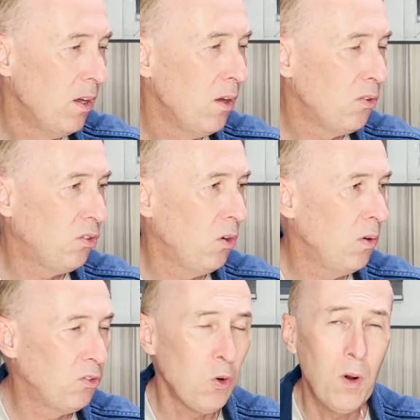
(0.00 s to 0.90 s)
So
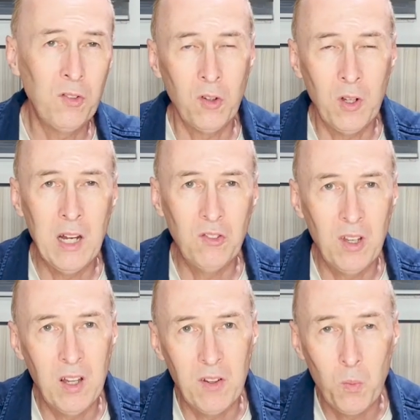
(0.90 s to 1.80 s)
it's always a good
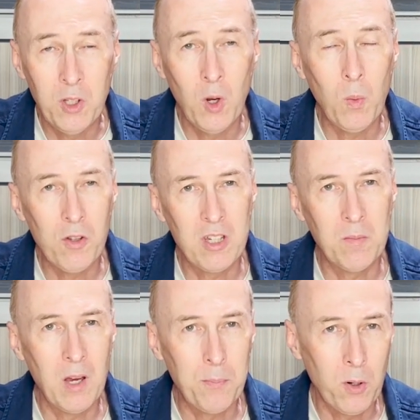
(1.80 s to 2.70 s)
idea that when you are watching
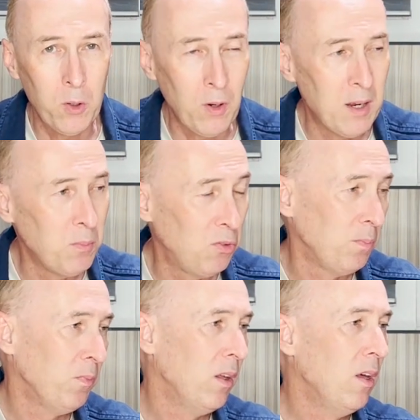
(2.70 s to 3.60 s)
my programs,